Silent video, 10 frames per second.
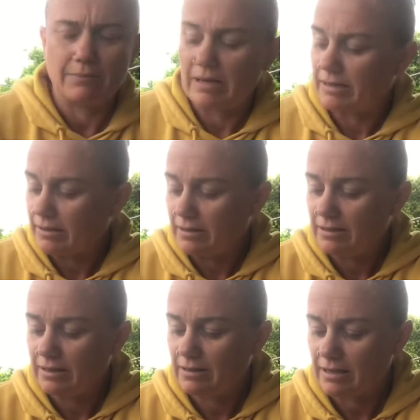another
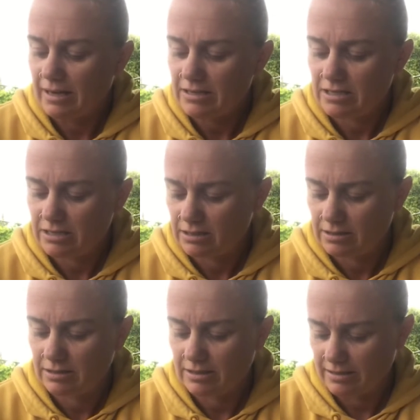thing that,
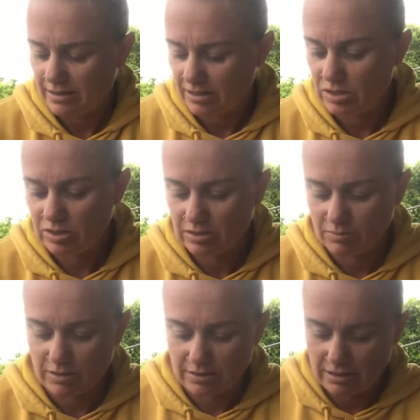now this is
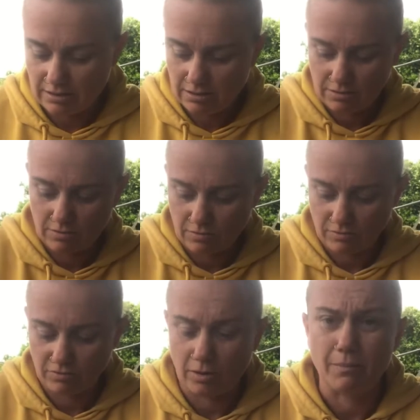one that
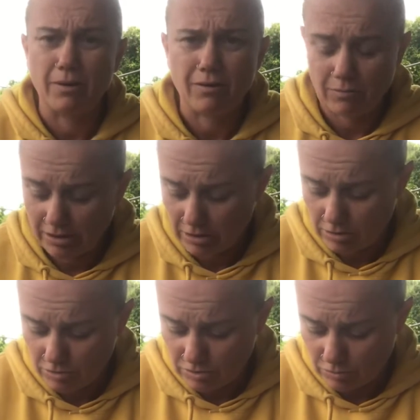from one of the
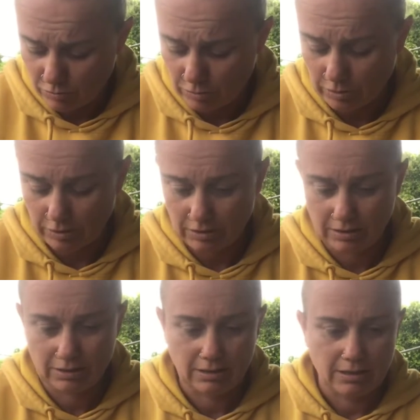girls at work.
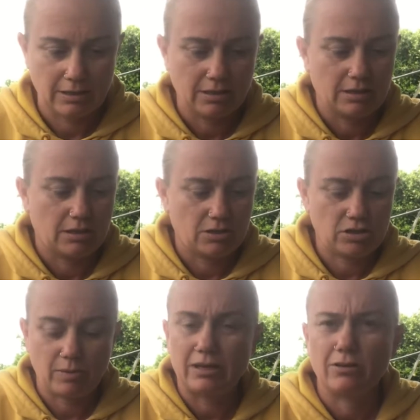She
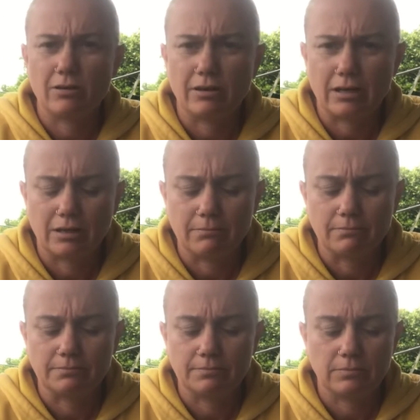went and got
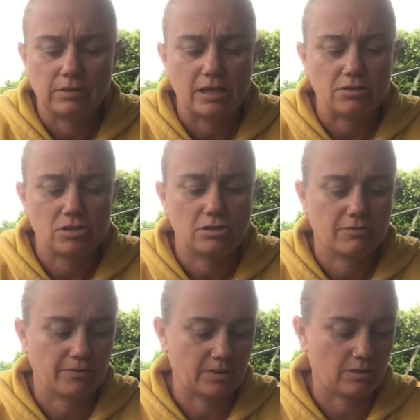lunch
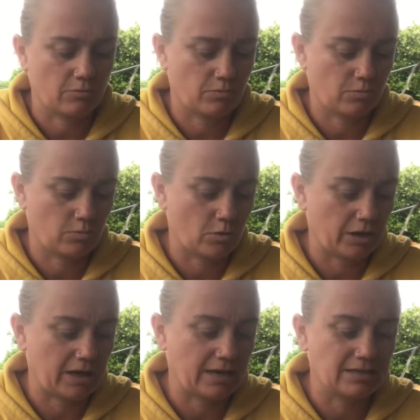from the work
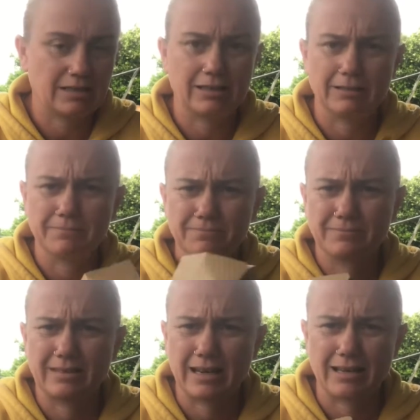canteen,
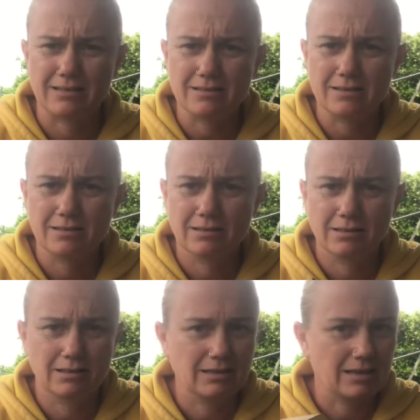and
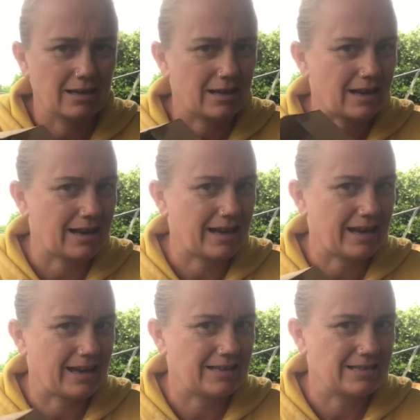a
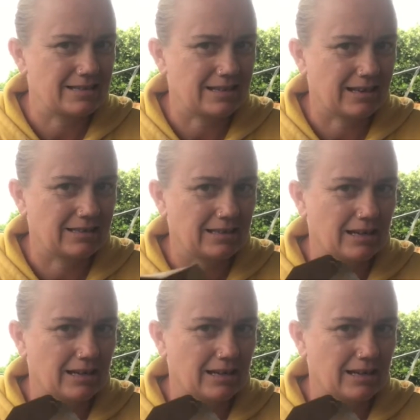handy dandy